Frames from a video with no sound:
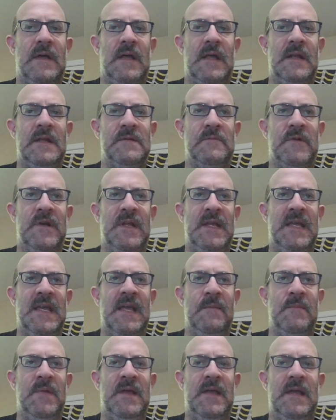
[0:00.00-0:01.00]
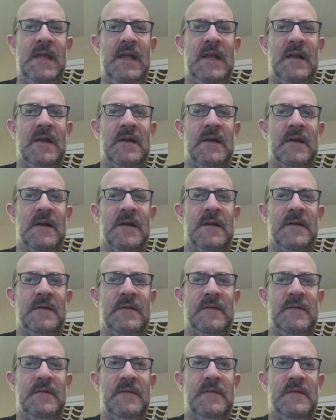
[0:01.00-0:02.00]
And when he came here,
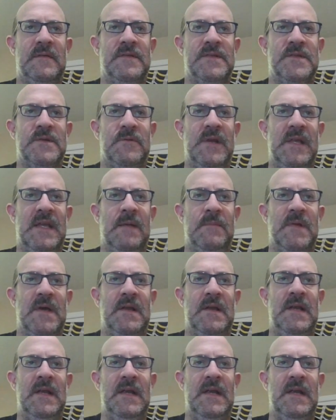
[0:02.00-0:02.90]
so when he came down